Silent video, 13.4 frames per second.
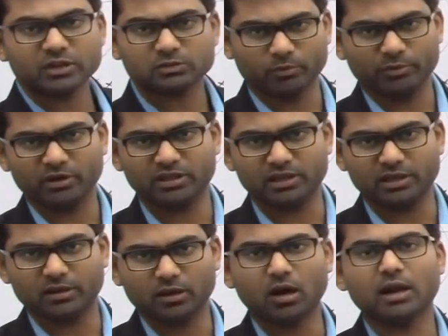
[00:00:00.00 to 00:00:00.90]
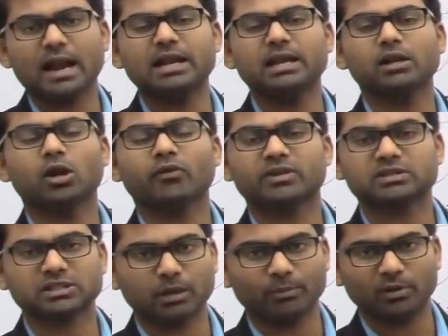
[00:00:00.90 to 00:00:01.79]
moment there, or
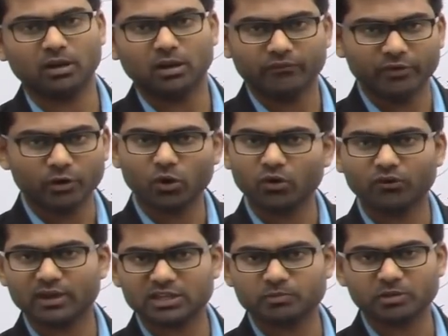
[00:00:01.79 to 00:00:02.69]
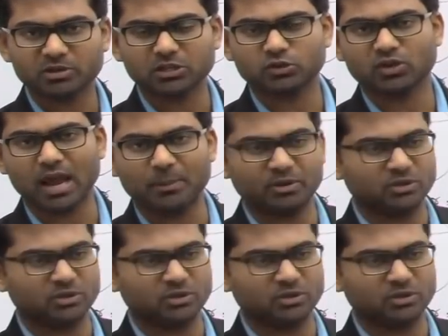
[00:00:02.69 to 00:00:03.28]
anti-clockwise couple. We don't expect that to happen.